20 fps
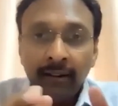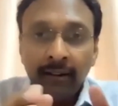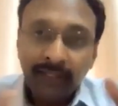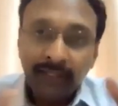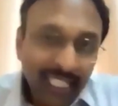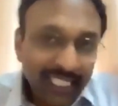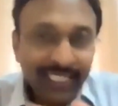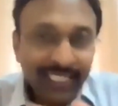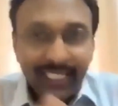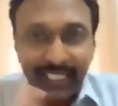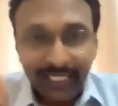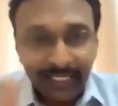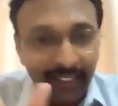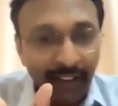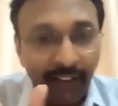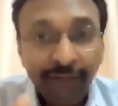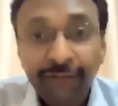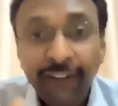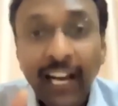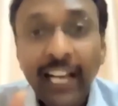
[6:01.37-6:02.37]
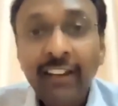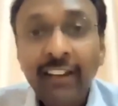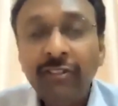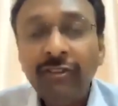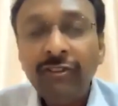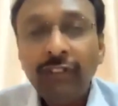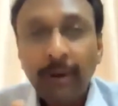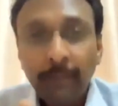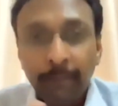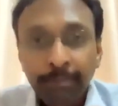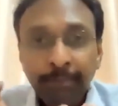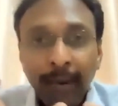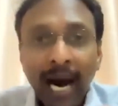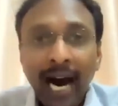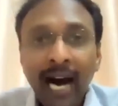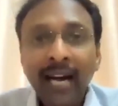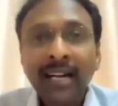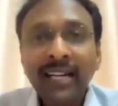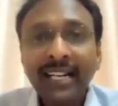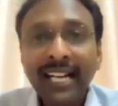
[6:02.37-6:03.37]
This is the
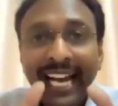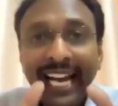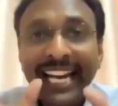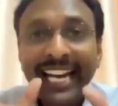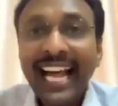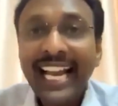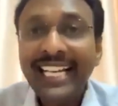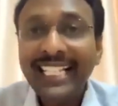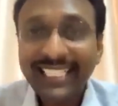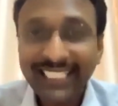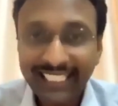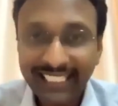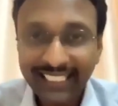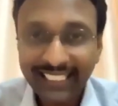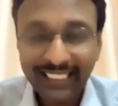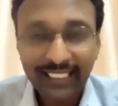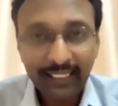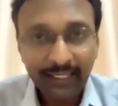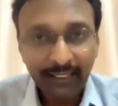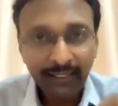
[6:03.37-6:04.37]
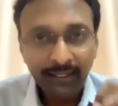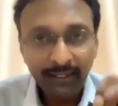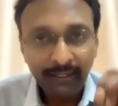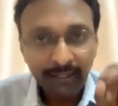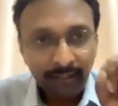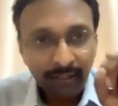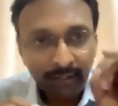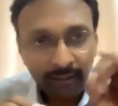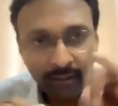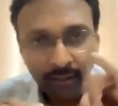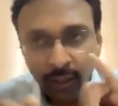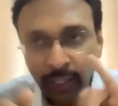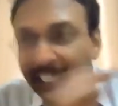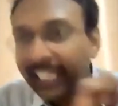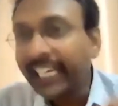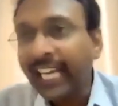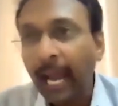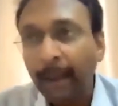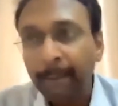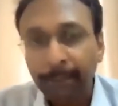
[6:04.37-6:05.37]
5-part analysis.
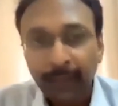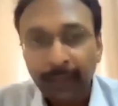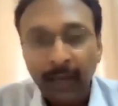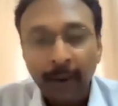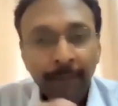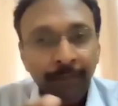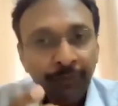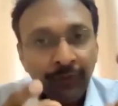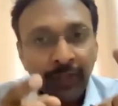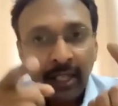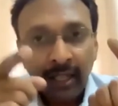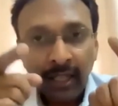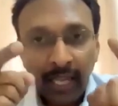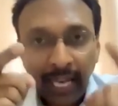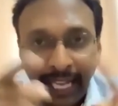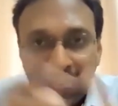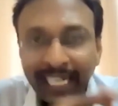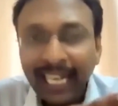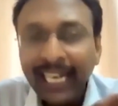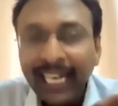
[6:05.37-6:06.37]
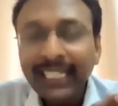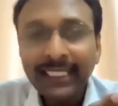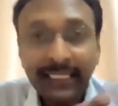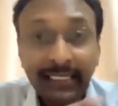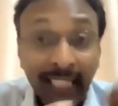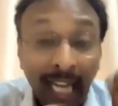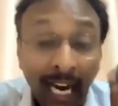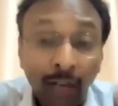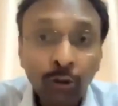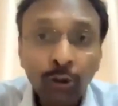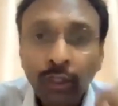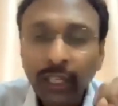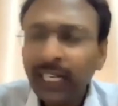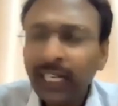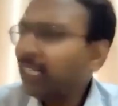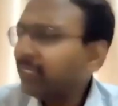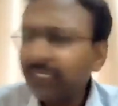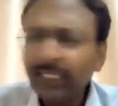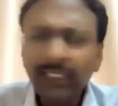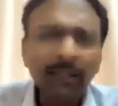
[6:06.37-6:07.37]
Recap. Analysis. How to
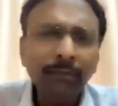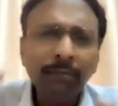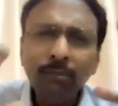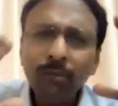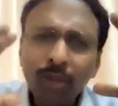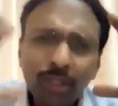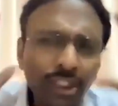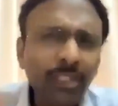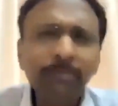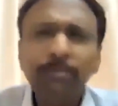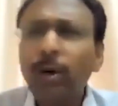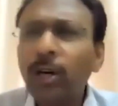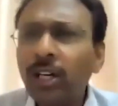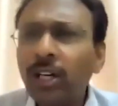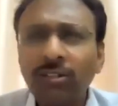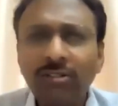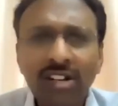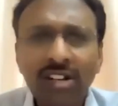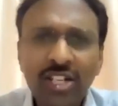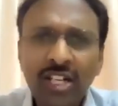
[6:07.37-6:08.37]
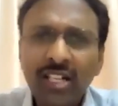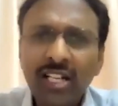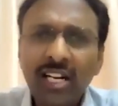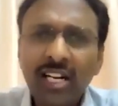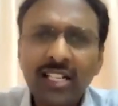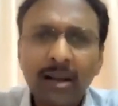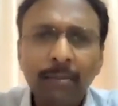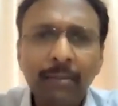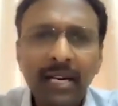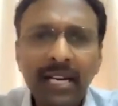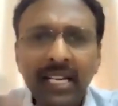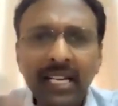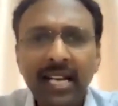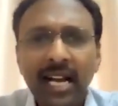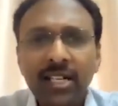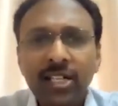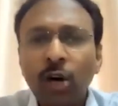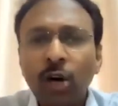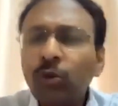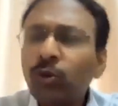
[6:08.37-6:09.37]
analyze? This is the most important question that somebody has
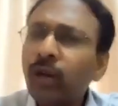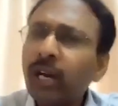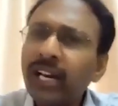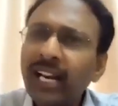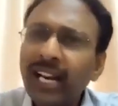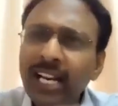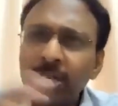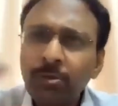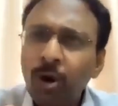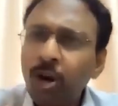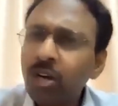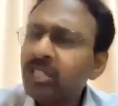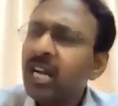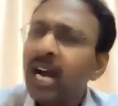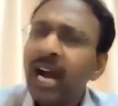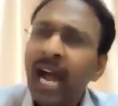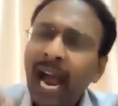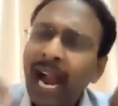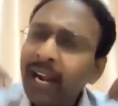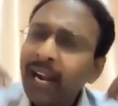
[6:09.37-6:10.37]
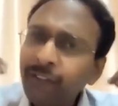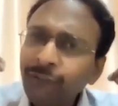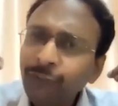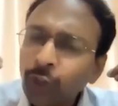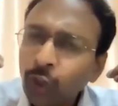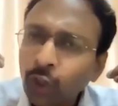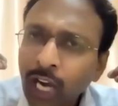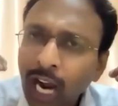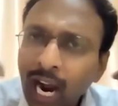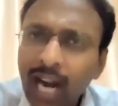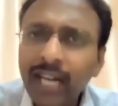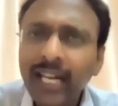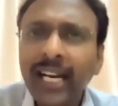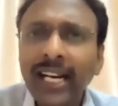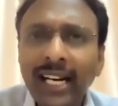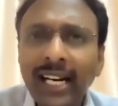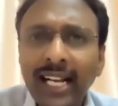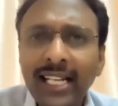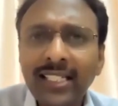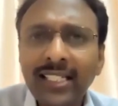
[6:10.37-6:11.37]
asked. How to analyze mocks? And if you can't
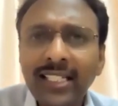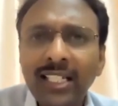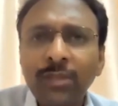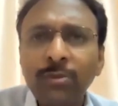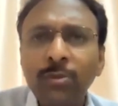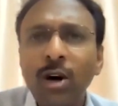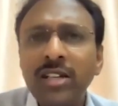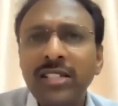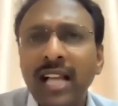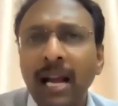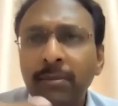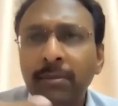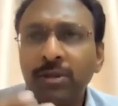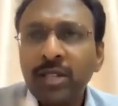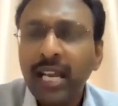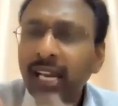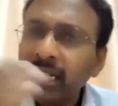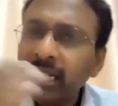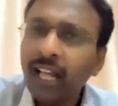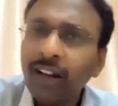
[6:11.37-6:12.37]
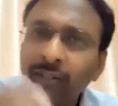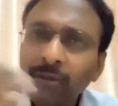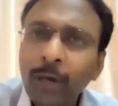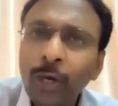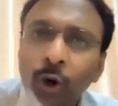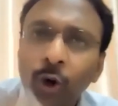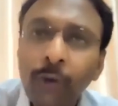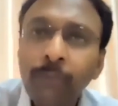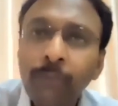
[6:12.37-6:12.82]
analyze this mocks, I'm saying there will be no